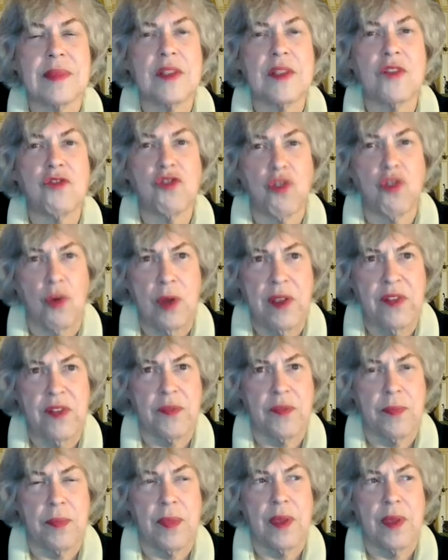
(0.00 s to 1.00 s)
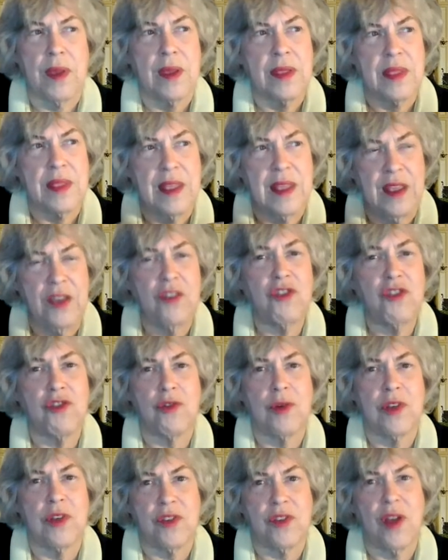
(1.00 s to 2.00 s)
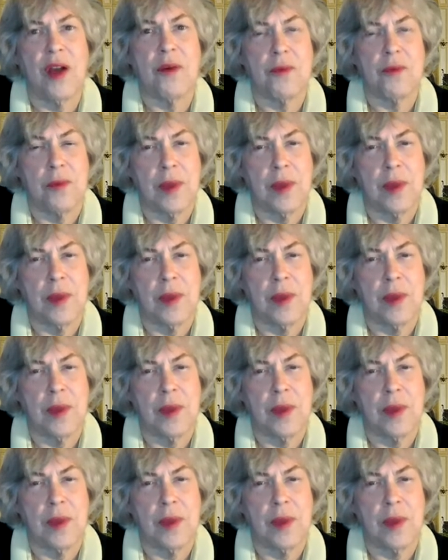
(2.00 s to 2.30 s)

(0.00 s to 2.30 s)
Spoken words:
the choice, the issue is not